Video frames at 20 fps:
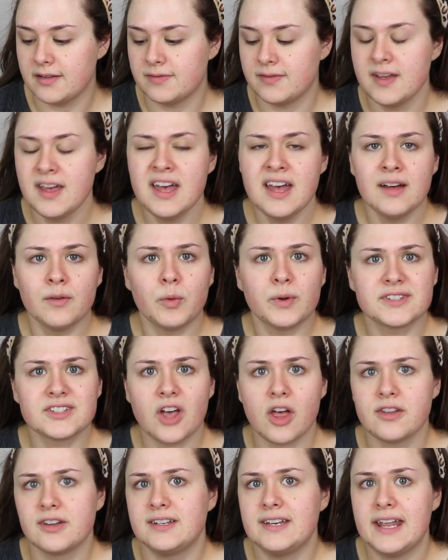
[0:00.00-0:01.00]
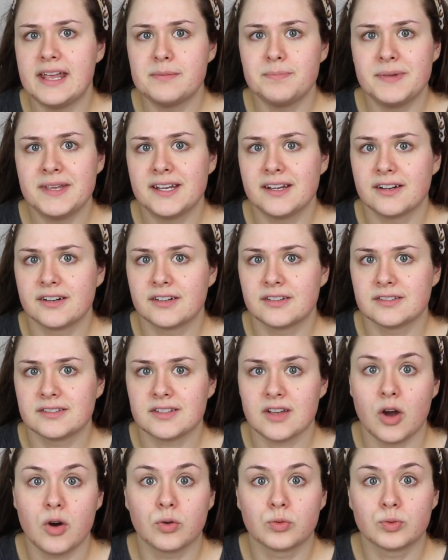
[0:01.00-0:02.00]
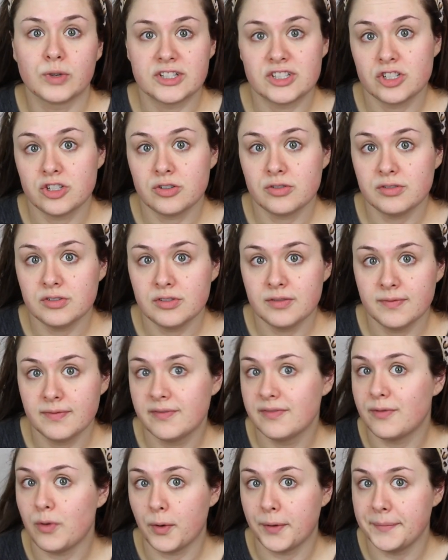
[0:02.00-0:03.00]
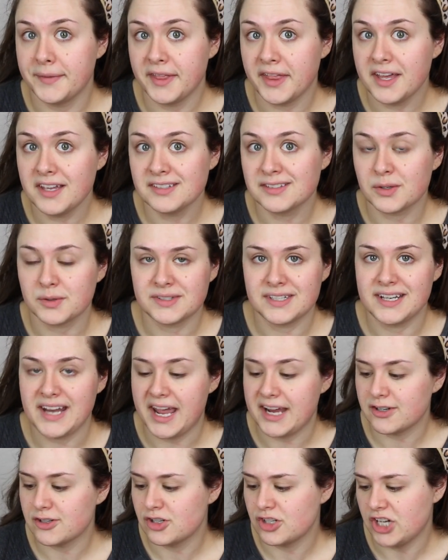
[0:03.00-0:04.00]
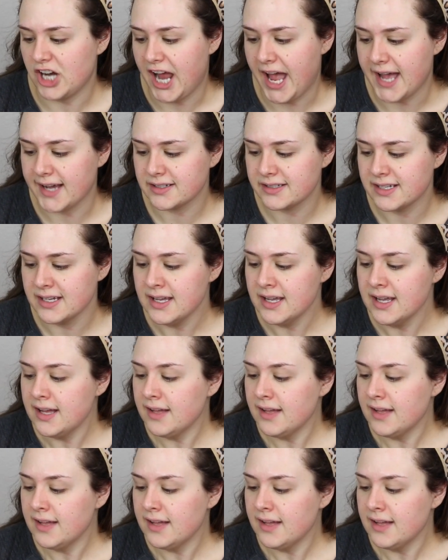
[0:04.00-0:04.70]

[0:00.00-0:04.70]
of what's called a Napier's original formula, so it's an extract.